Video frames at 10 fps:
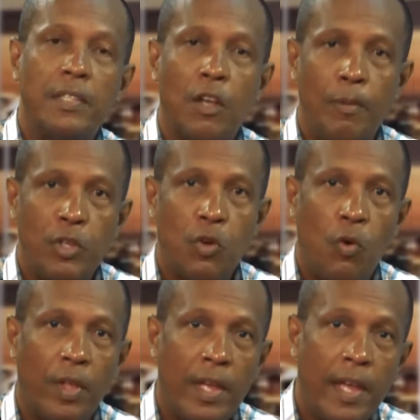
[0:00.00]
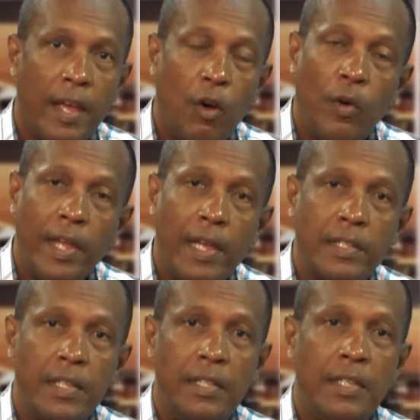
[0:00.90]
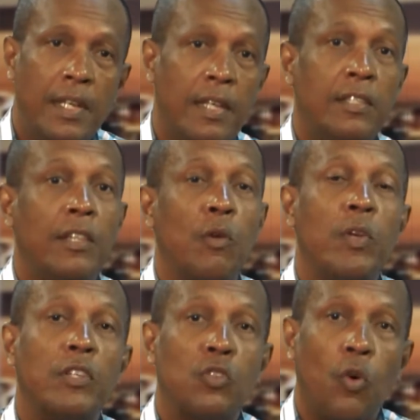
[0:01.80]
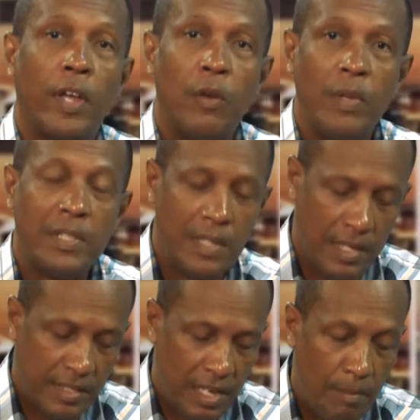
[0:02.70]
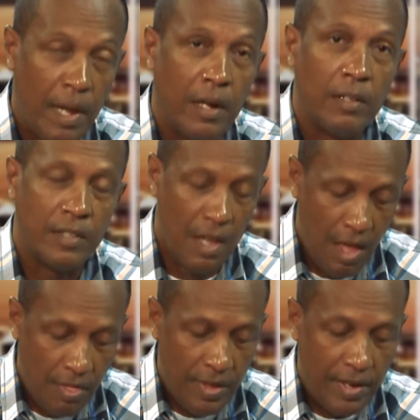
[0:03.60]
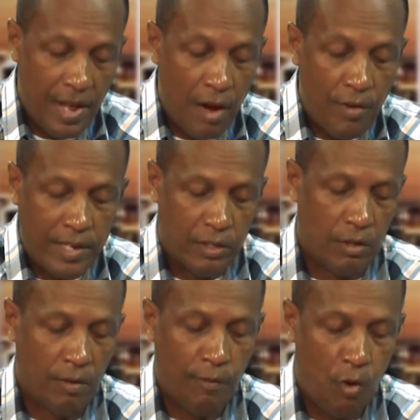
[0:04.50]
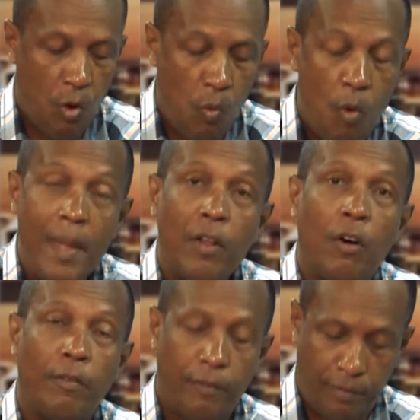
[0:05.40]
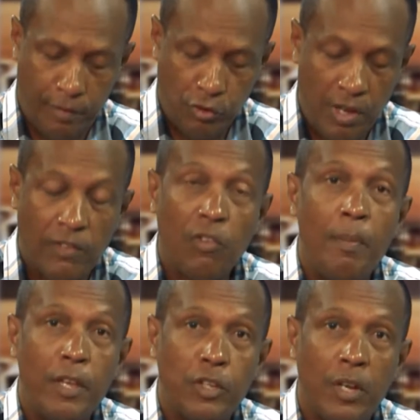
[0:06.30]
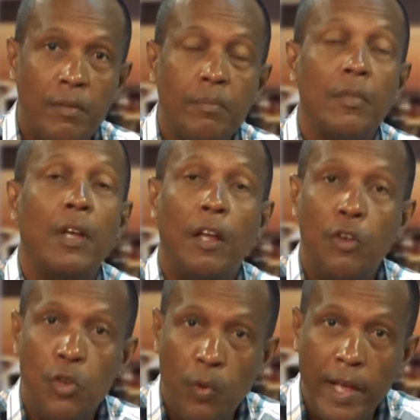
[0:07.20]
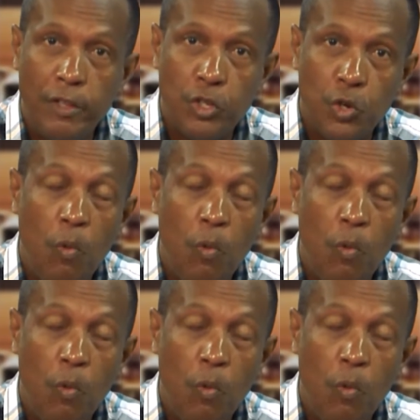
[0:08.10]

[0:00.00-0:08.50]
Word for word: Community Corner here on ACTN. Today we are talking with Stacey Ann Beckles, the Director for Women of Transformation and New NGO.